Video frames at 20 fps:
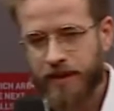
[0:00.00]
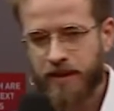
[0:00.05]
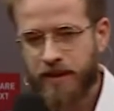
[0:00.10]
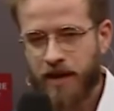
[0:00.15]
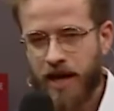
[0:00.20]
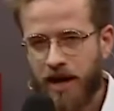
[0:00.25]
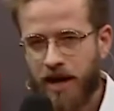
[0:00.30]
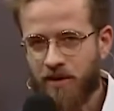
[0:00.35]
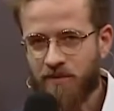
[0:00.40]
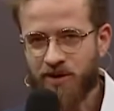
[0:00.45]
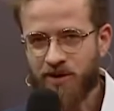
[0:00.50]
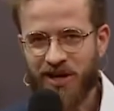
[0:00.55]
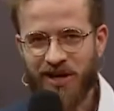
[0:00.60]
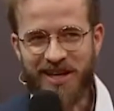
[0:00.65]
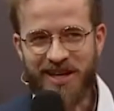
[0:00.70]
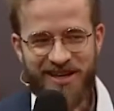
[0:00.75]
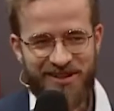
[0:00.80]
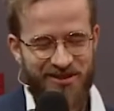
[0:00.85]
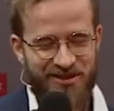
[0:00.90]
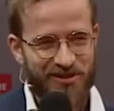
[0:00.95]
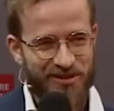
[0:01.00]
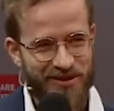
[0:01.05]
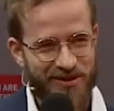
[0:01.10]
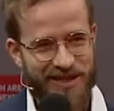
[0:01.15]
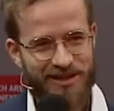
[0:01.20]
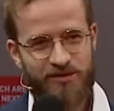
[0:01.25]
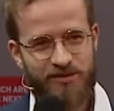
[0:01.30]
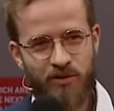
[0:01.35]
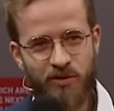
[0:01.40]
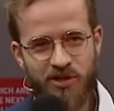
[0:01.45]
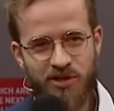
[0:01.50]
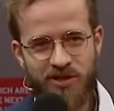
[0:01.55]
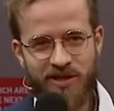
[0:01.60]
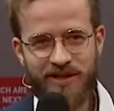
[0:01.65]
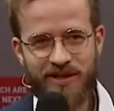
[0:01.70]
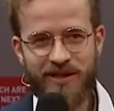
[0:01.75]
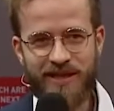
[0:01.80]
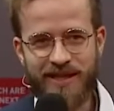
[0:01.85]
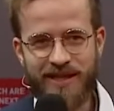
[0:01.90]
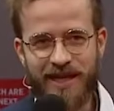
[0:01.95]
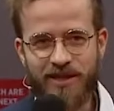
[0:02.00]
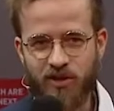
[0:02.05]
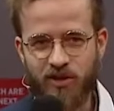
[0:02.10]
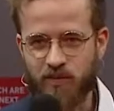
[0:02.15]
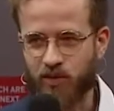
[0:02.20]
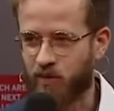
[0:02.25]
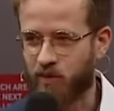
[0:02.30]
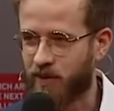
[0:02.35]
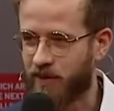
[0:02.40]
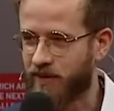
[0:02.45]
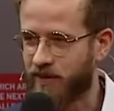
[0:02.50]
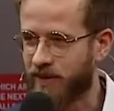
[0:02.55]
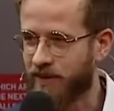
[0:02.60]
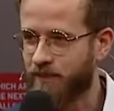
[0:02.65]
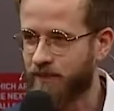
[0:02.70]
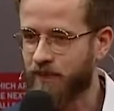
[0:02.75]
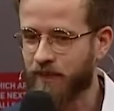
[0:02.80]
However, electron has fortunately another property.